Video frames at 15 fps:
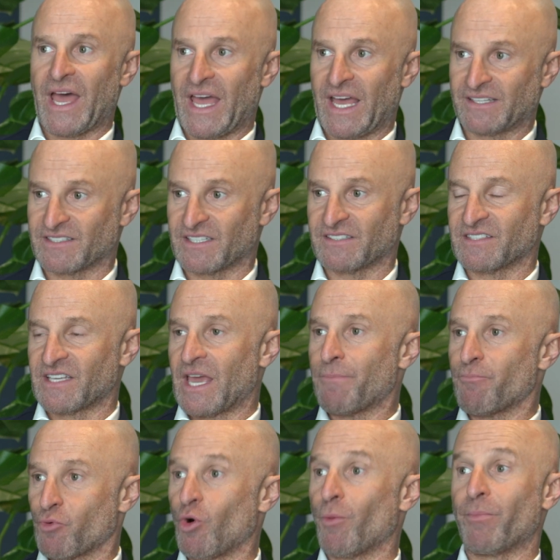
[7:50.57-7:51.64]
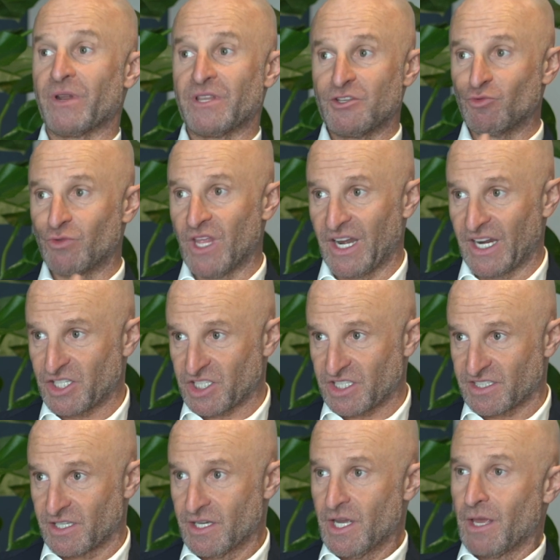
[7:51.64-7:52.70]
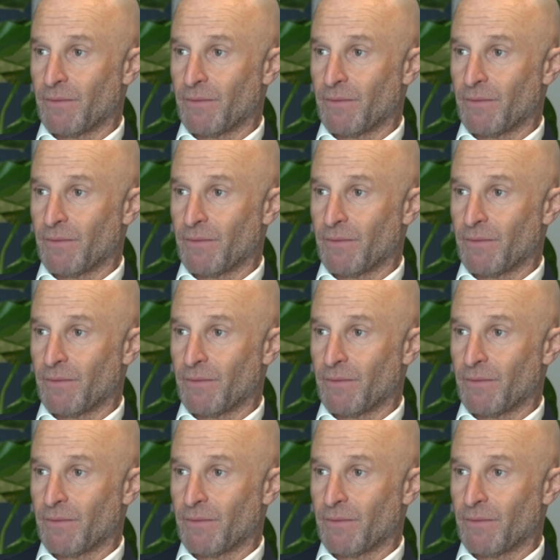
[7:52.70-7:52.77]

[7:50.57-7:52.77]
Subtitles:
assess appropriate due diligence,